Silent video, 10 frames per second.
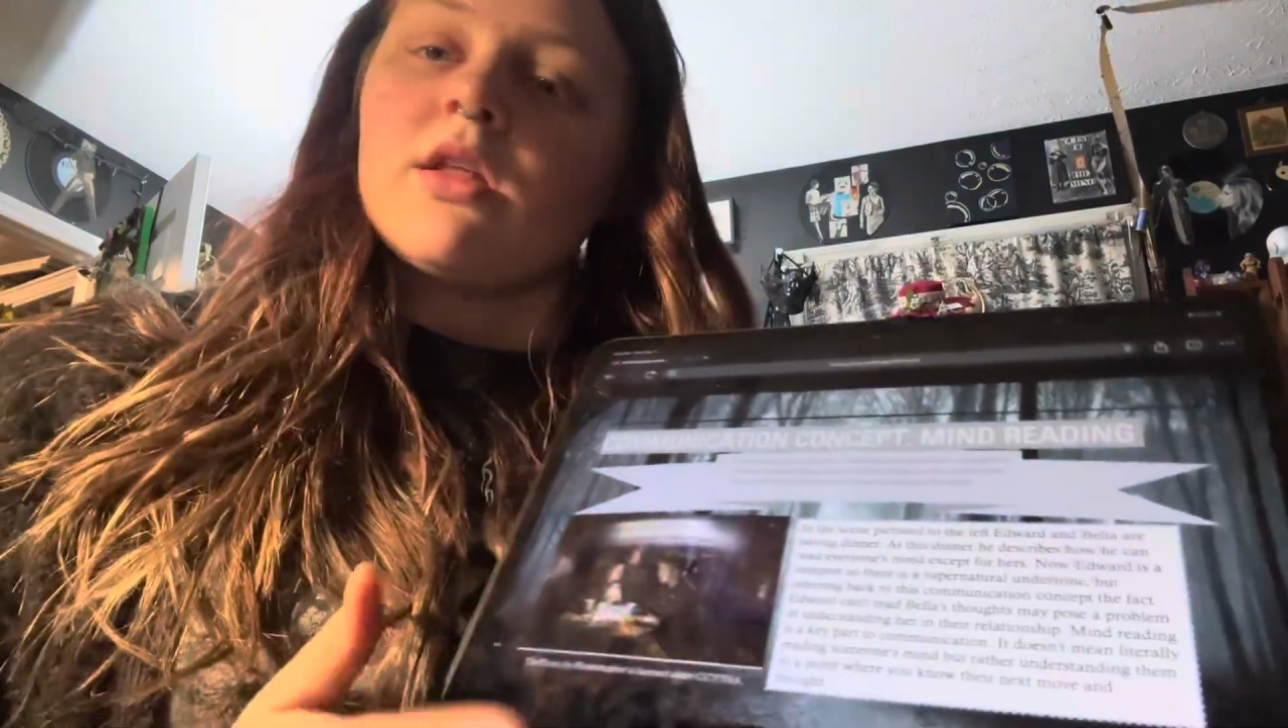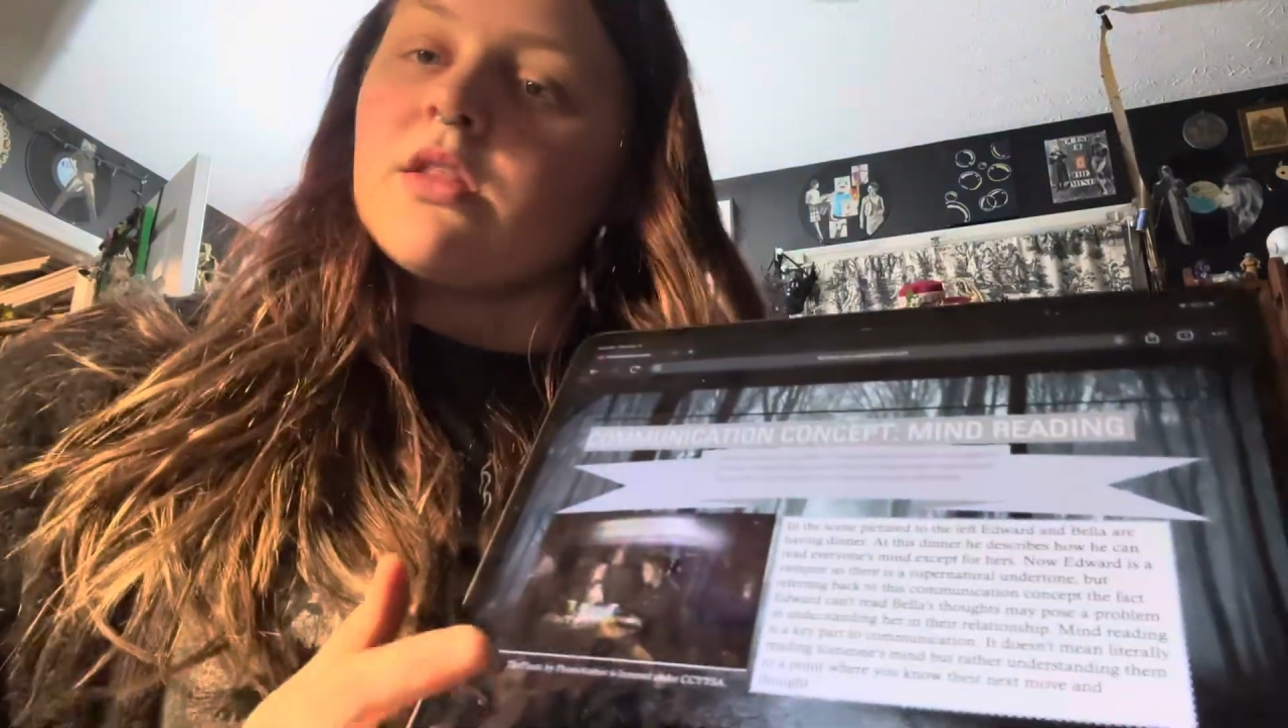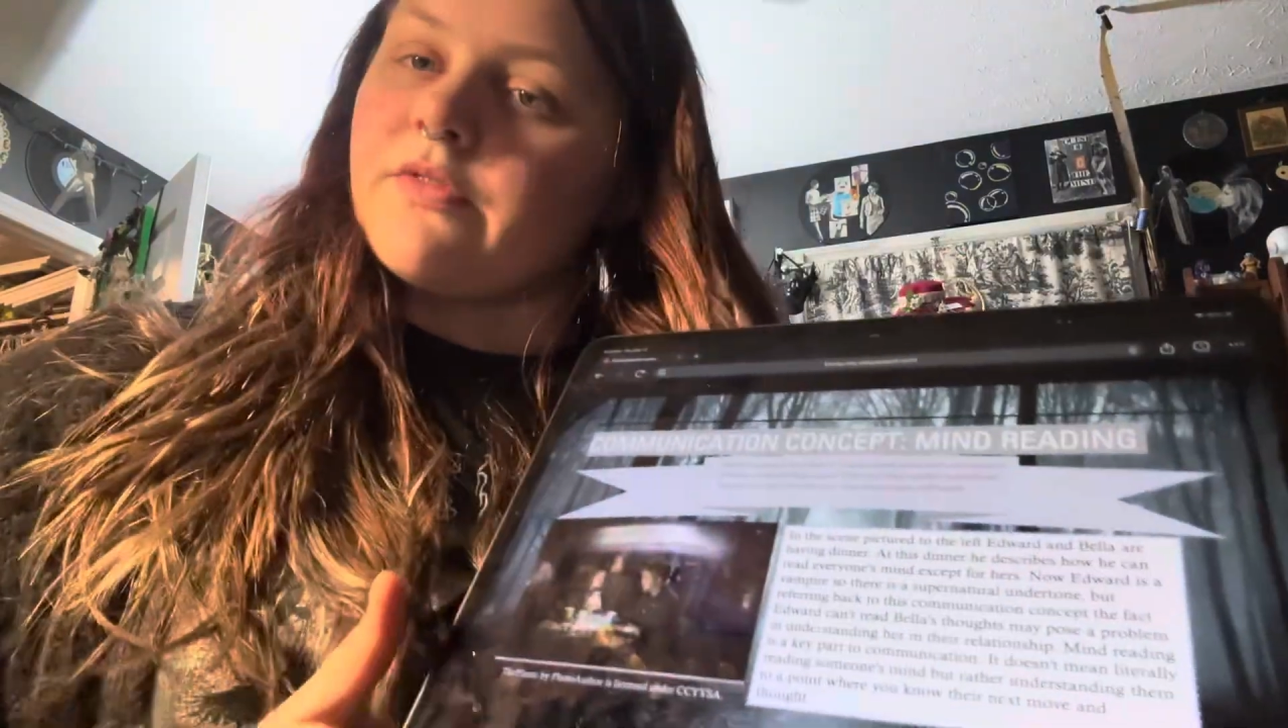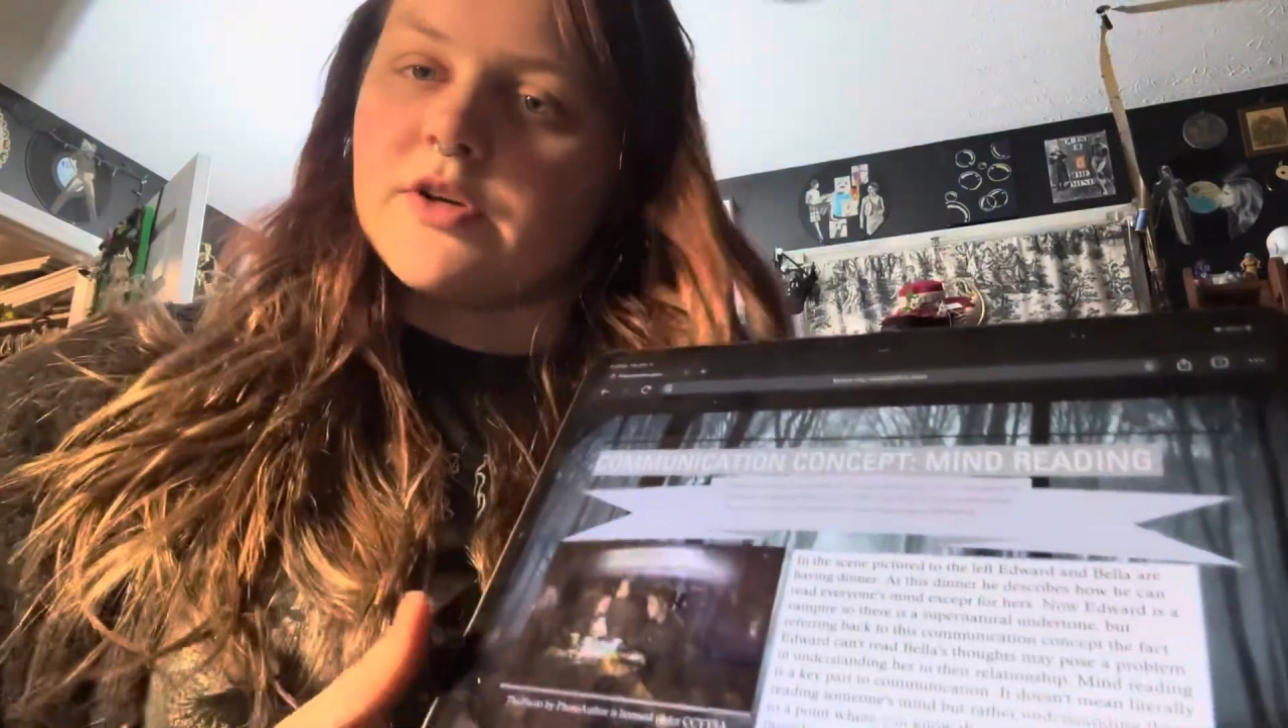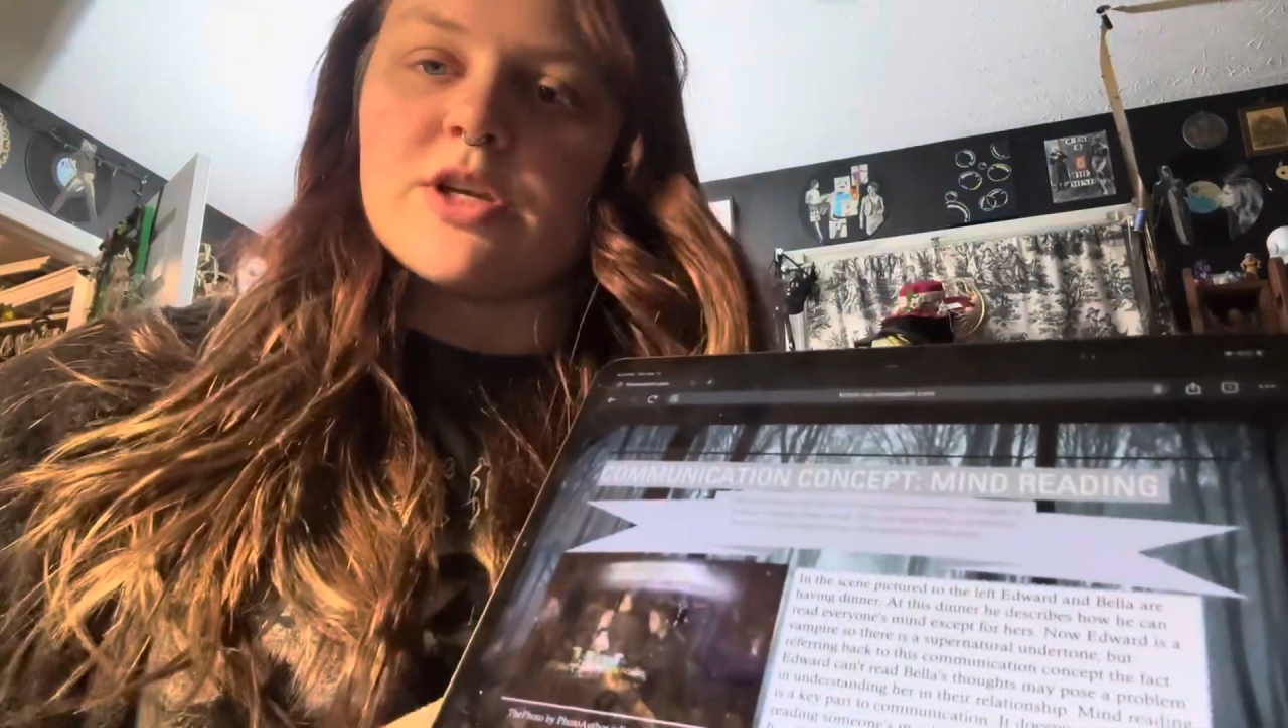
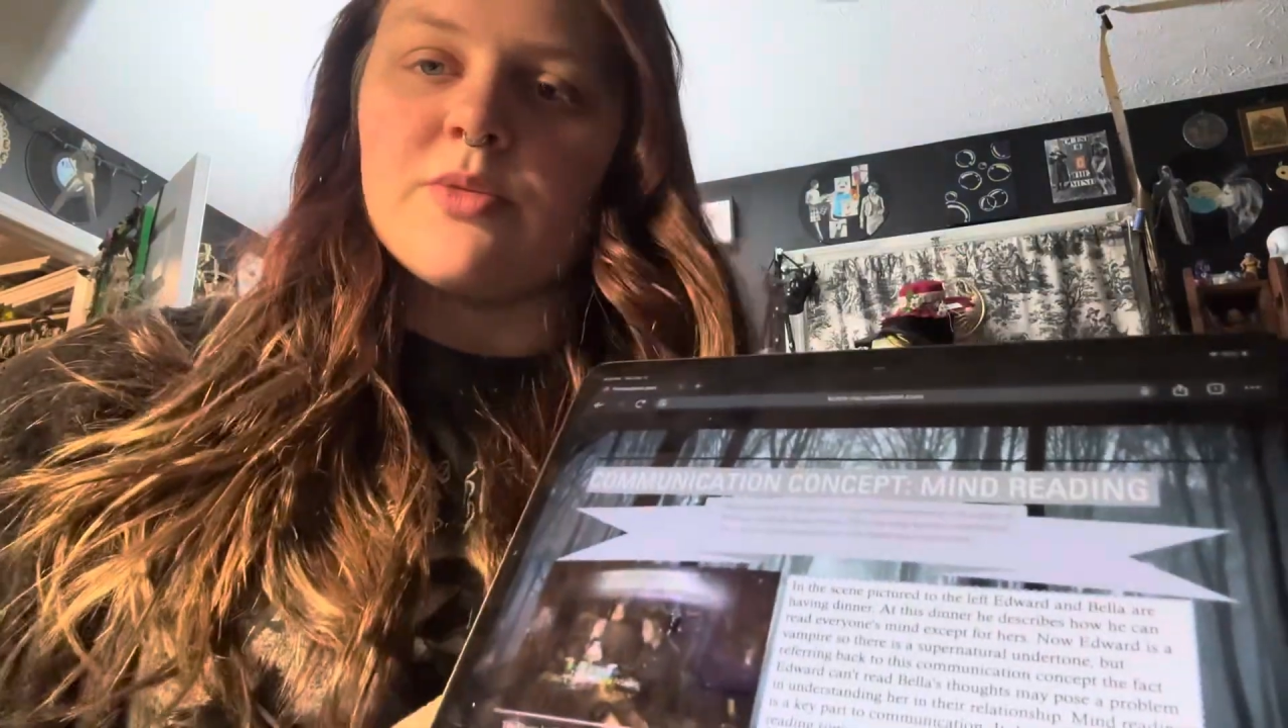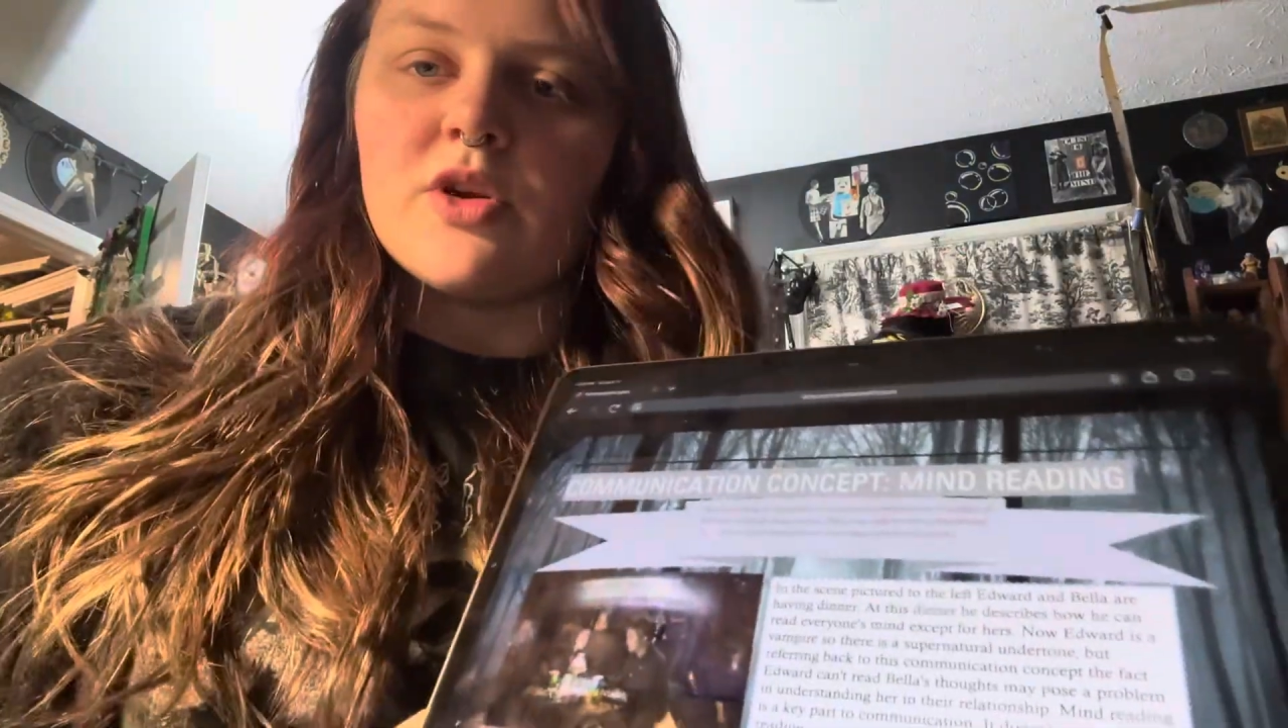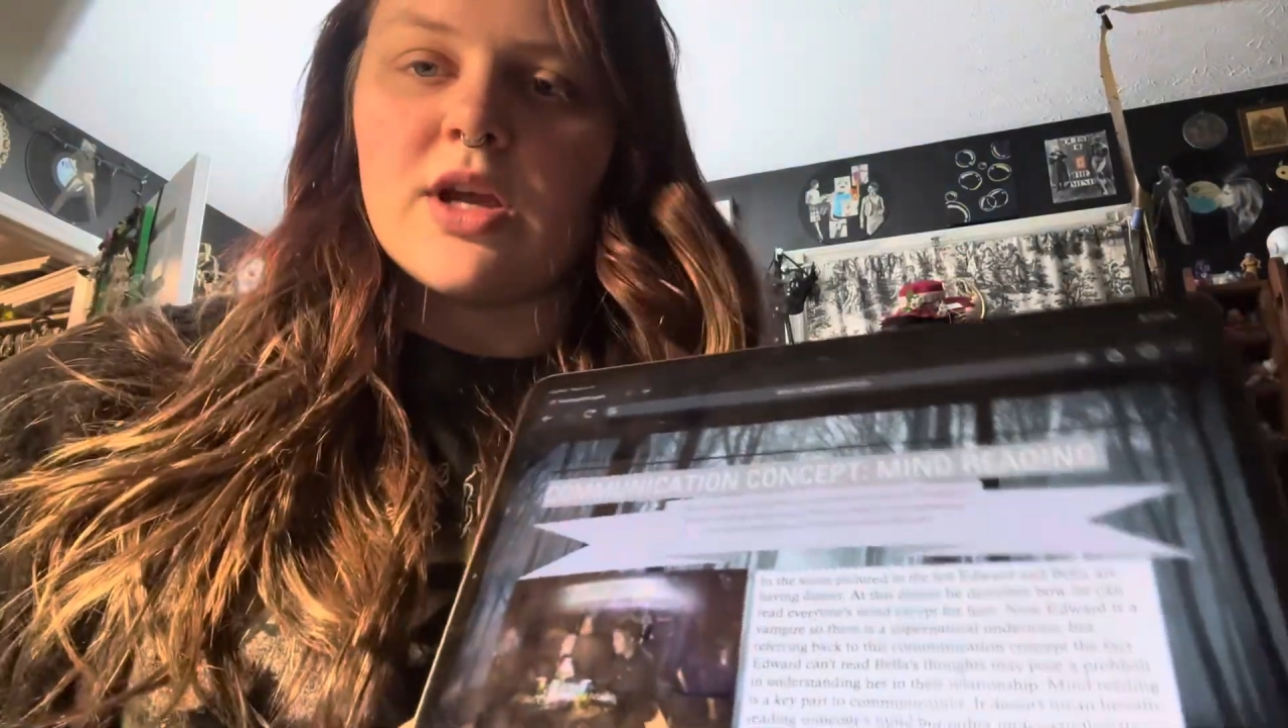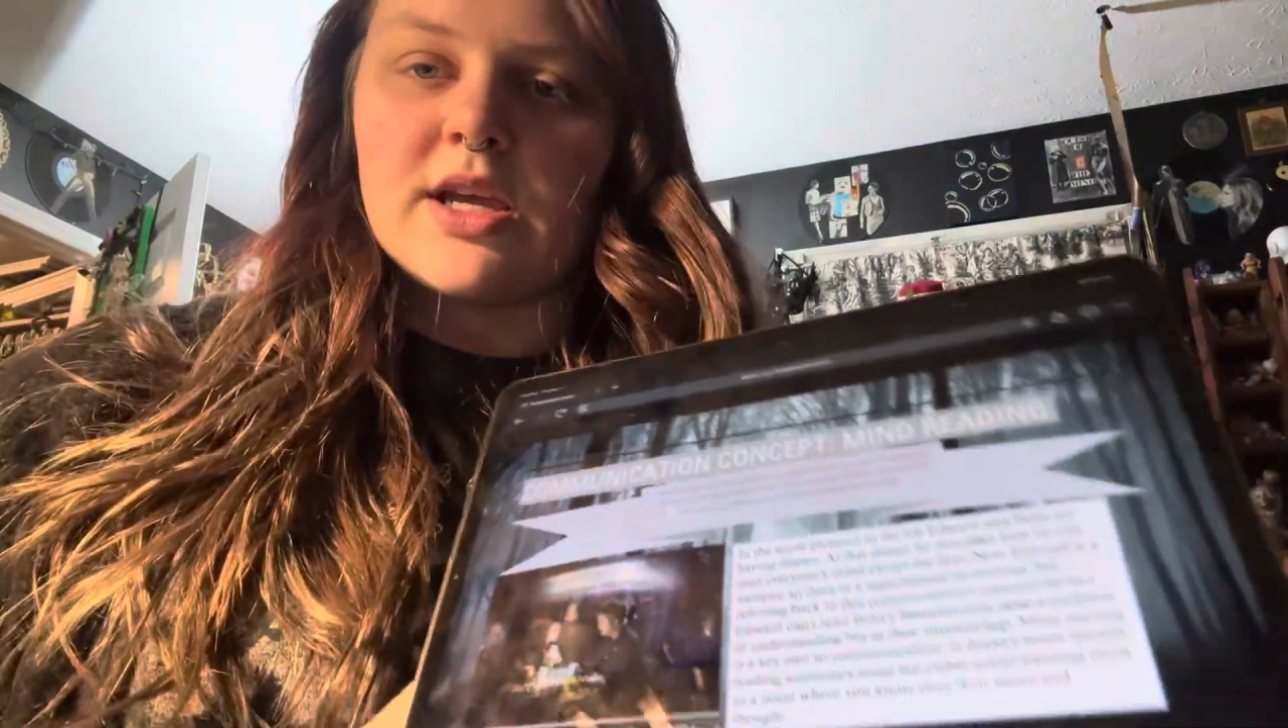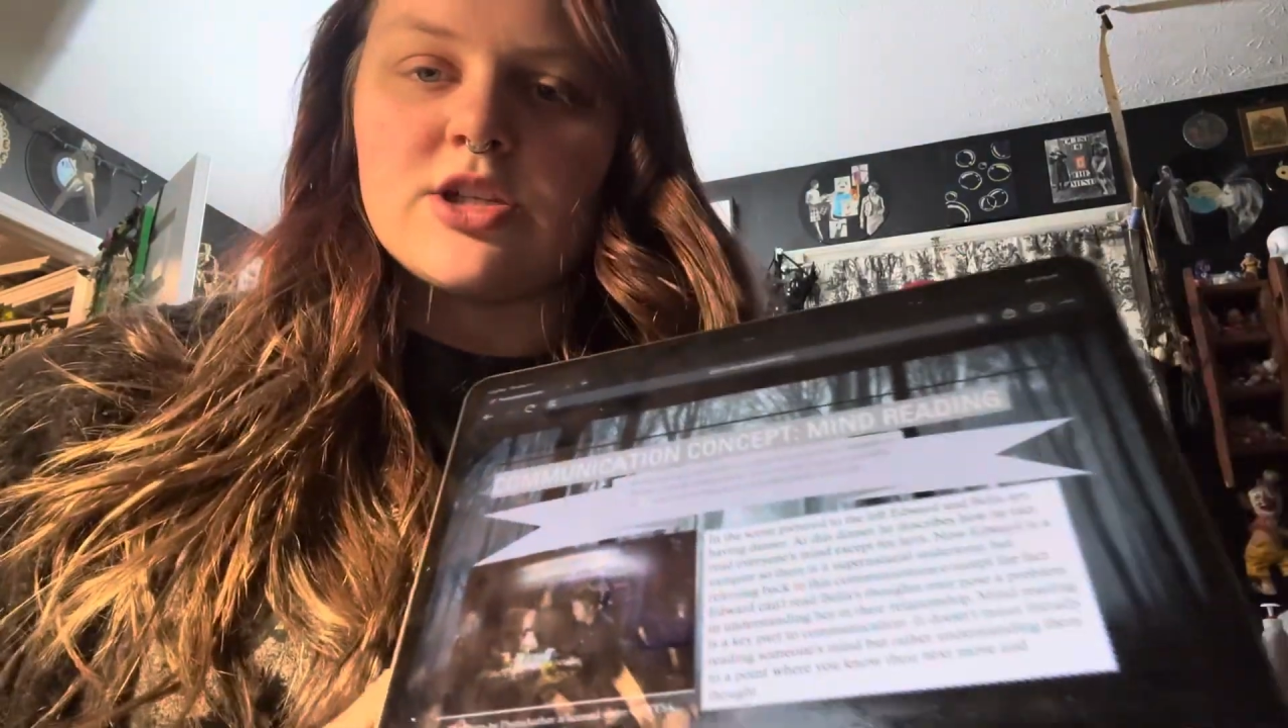The first
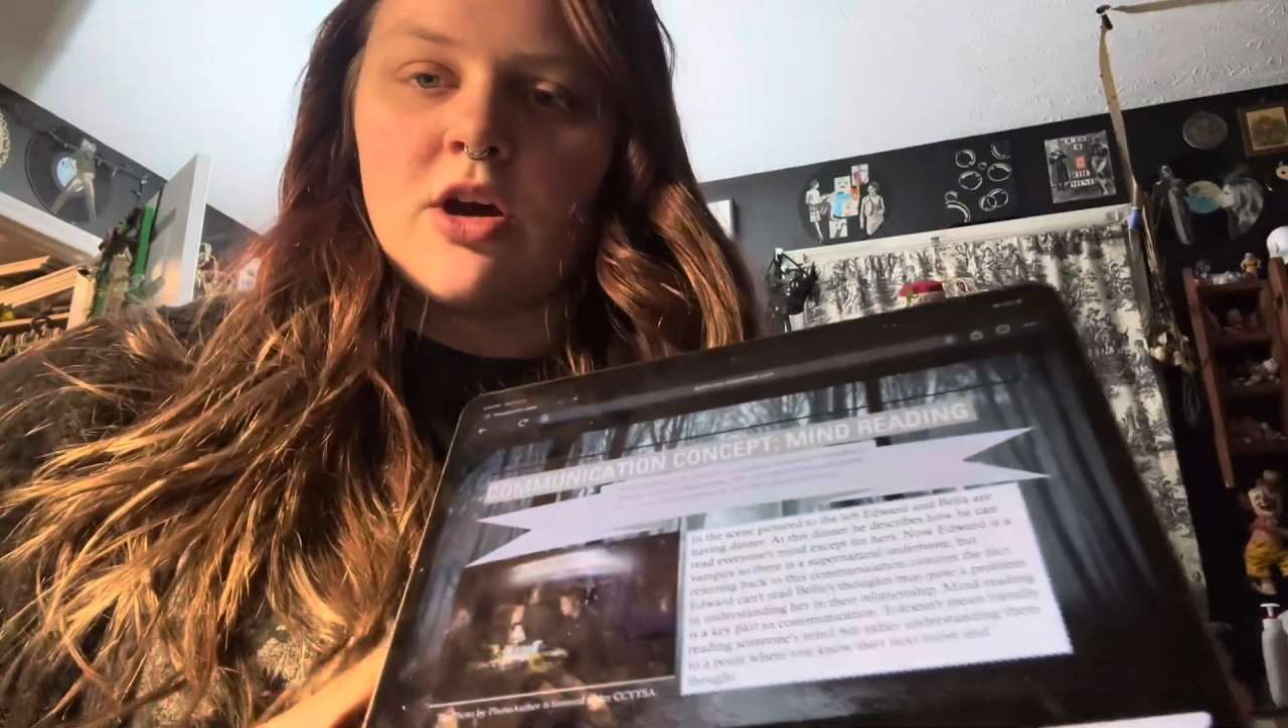communication